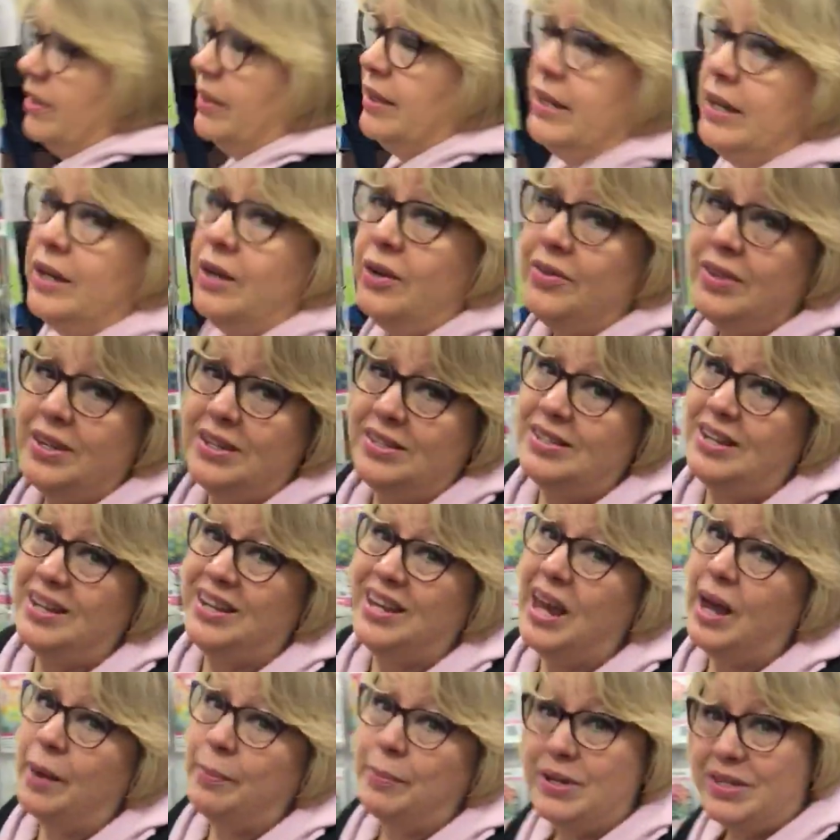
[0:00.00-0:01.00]
here they say
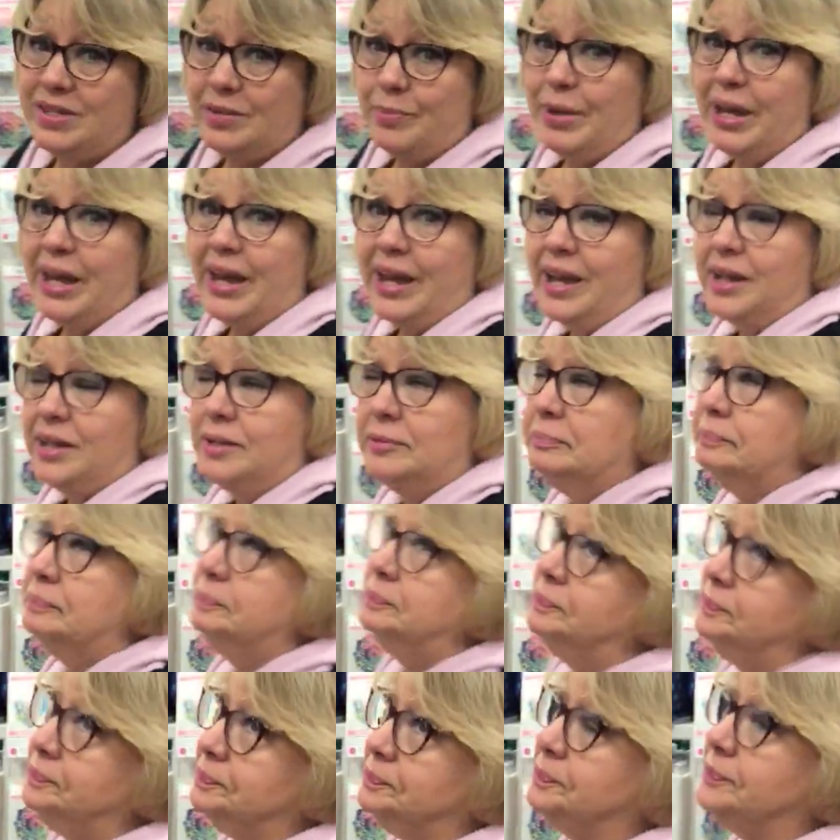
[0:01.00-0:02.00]
Cappy's a bag
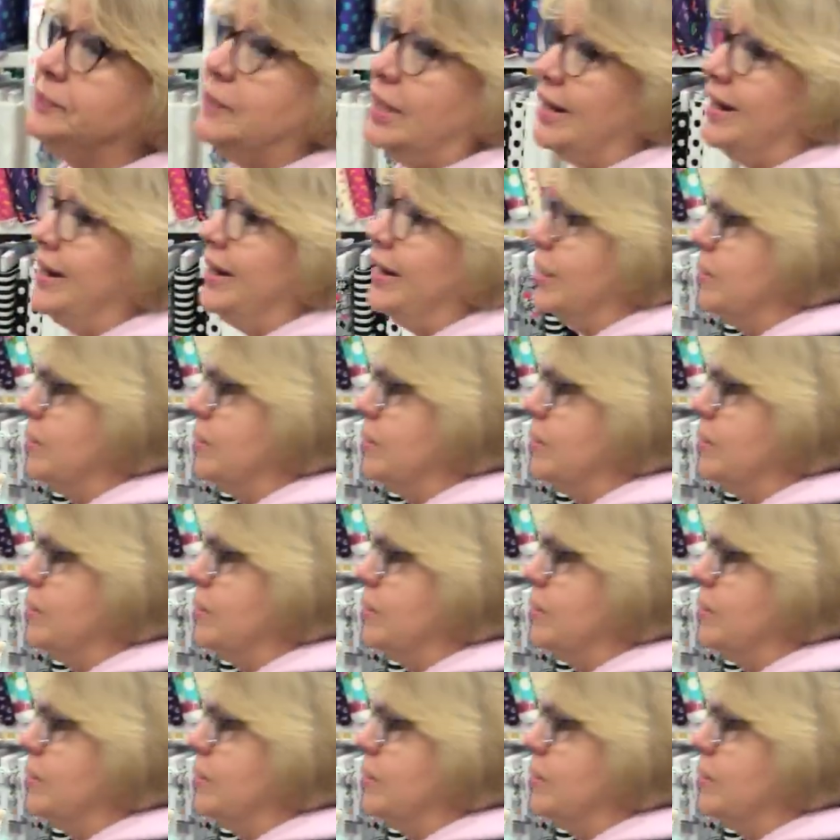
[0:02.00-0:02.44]
and I